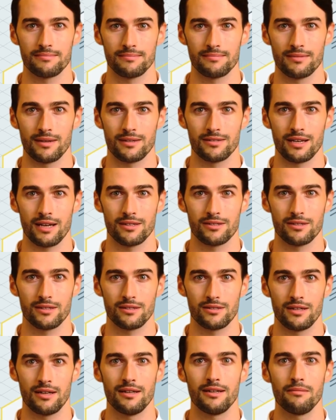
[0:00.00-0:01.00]
A text
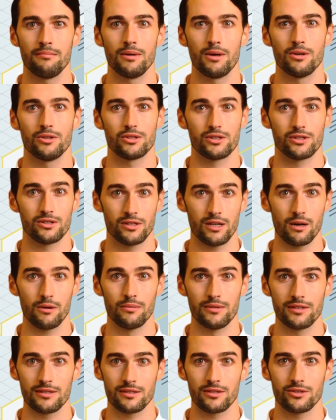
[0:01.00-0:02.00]
containing malicious
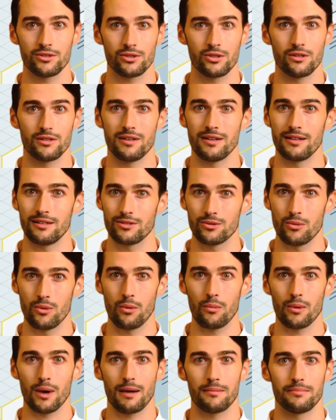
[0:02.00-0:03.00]
code is inserted into a
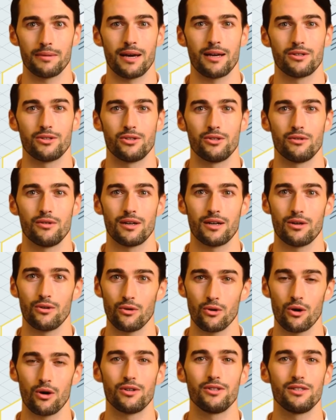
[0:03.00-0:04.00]
web page during a
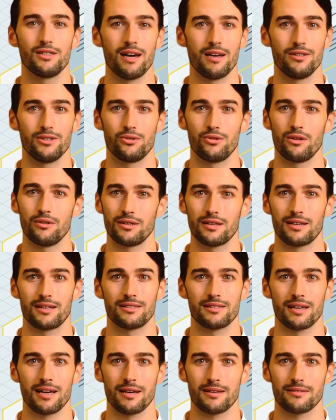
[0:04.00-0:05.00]
cross-site scripting
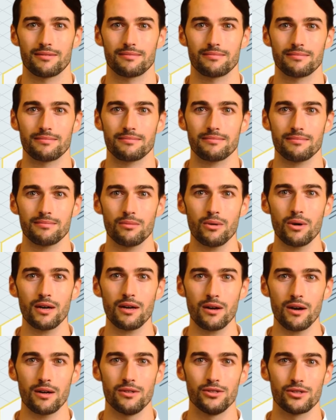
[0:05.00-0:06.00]
attack. When an
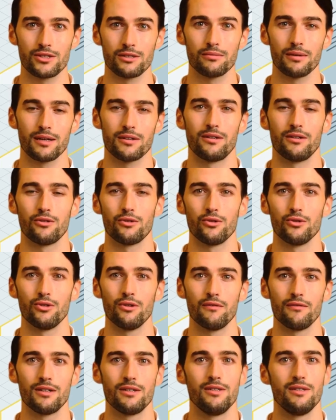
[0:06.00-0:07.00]
unsuspecting user
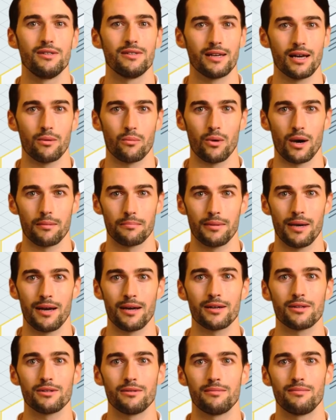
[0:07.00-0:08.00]
visits that web
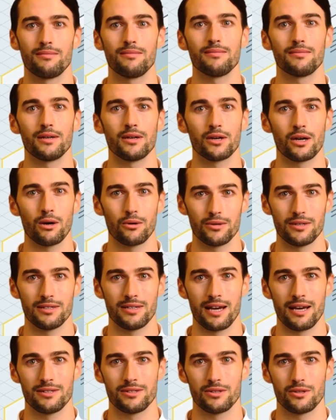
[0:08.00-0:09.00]
page, the code is
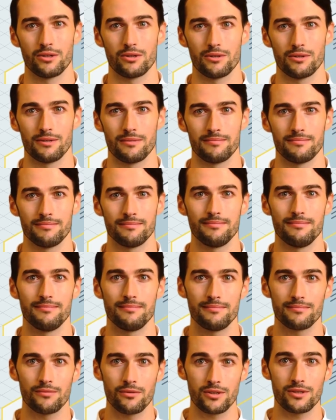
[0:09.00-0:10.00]
executed.
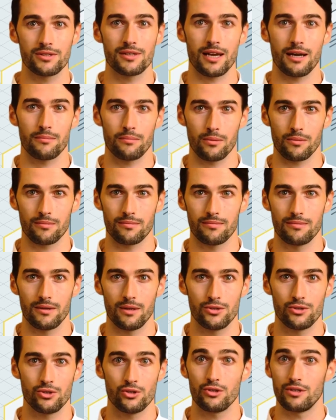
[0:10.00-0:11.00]
For example, a
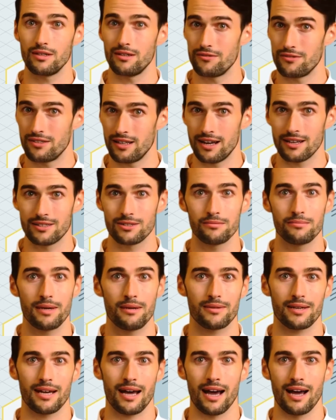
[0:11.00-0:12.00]
string of text may
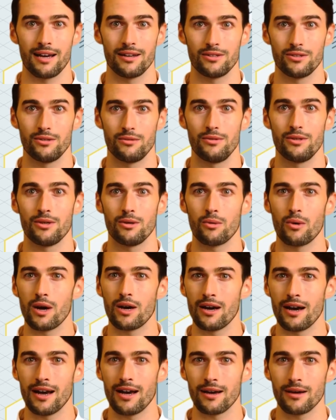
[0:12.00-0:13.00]
be added to the
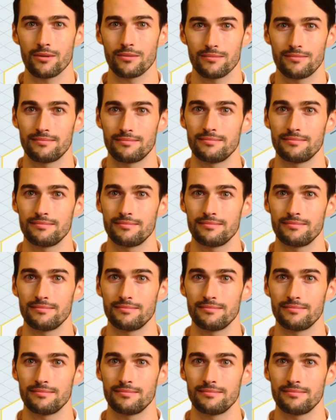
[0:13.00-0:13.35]
URL.